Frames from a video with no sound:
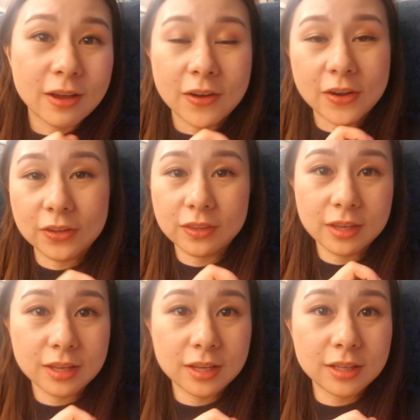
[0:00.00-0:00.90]
I
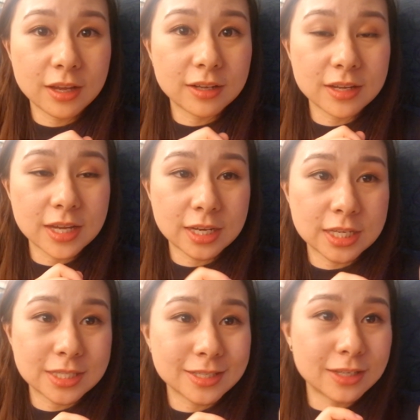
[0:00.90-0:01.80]
think that it
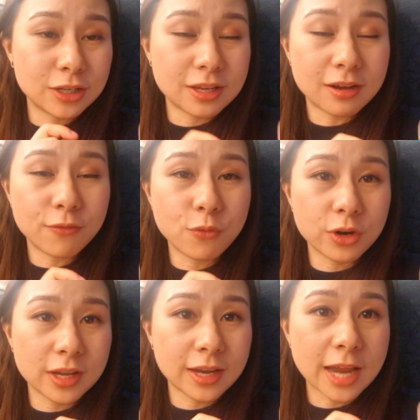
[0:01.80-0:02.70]
is a
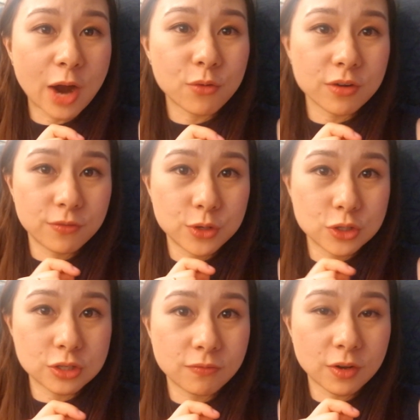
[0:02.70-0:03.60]
48-hour
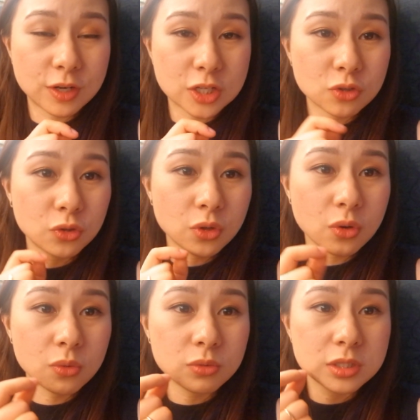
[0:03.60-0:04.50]
cushion foundation,
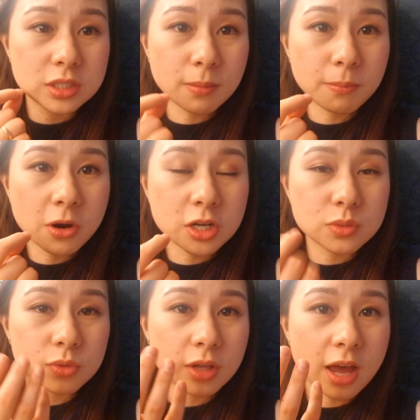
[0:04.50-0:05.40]
although some
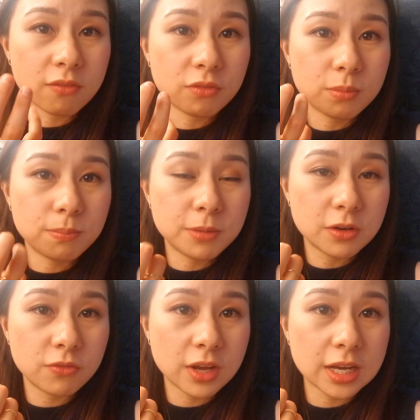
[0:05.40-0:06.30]
parts will have a
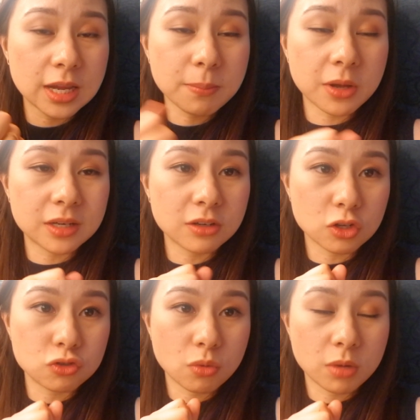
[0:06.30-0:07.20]
bit of fading, but
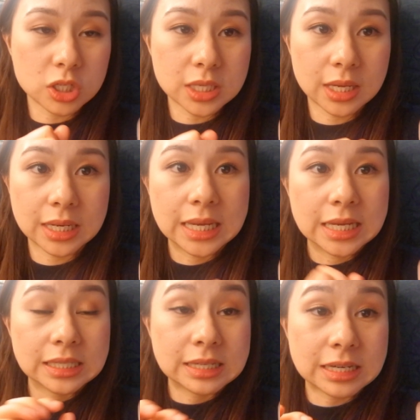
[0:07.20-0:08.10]
not so much. And
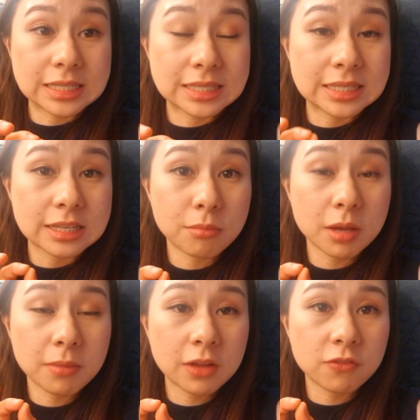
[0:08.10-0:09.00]
guys, the
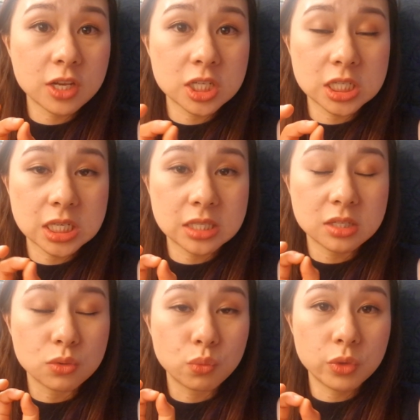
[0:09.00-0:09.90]
semi-matte finish
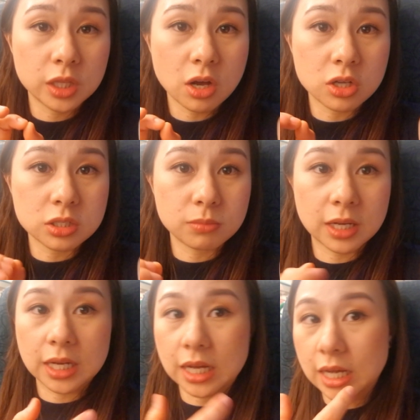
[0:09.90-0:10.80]
is really awesome.
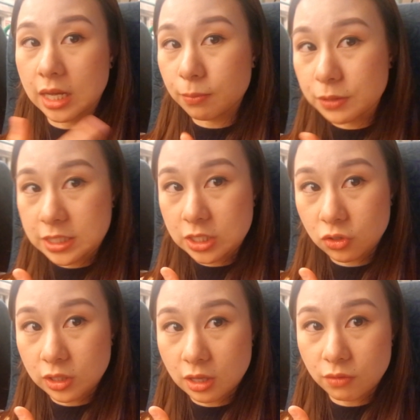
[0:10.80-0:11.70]
Like up
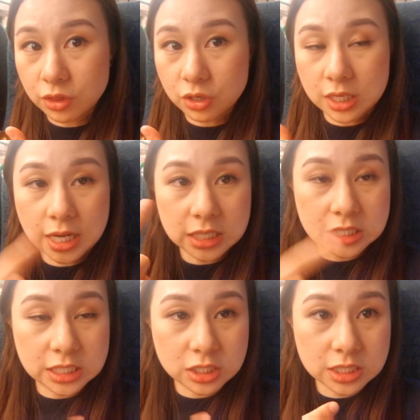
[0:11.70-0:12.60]
until 11:30, I
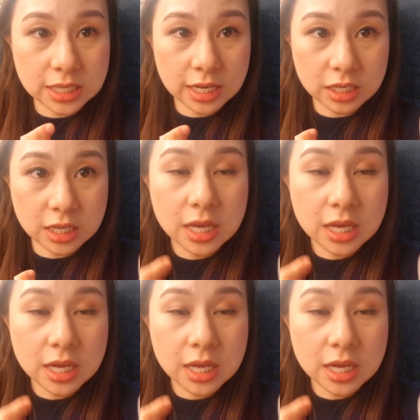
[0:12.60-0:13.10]
didn't see any